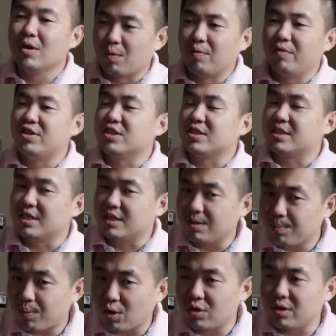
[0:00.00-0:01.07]
when we reach a
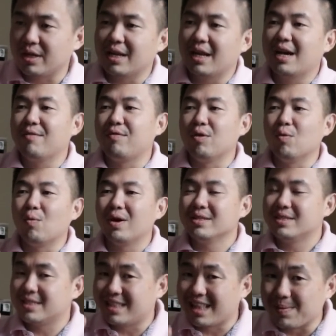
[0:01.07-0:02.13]
certain point in life, we
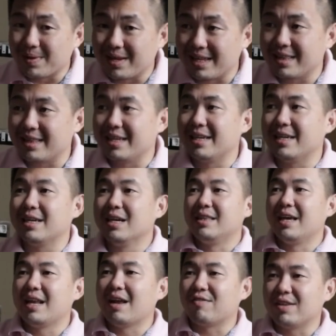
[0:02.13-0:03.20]
want stability.
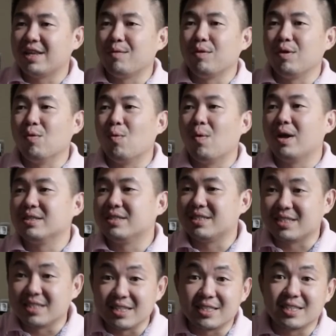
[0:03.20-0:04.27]
Then after that, we want
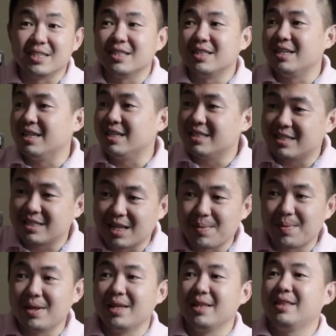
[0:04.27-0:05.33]
certainty,
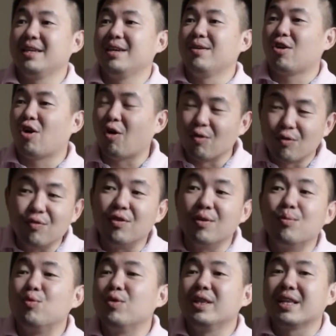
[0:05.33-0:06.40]
stability,
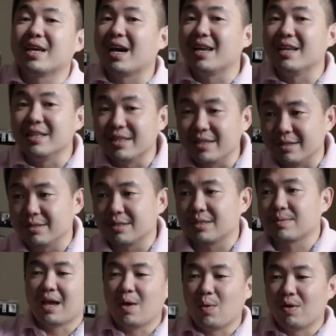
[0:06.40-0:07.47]
confirm win kind of
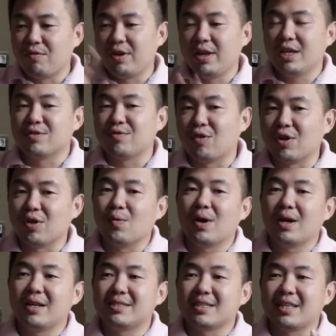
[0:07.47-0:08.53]
deals. And when Renee is
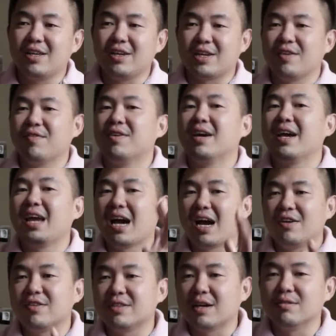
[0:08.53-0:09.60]
41, suddenly you give her
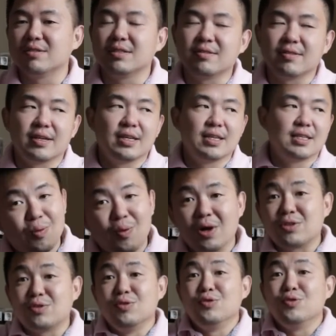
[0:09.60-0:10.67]
800,000, right?
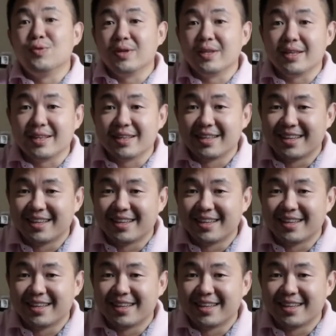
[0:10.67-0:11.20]
What to do with it?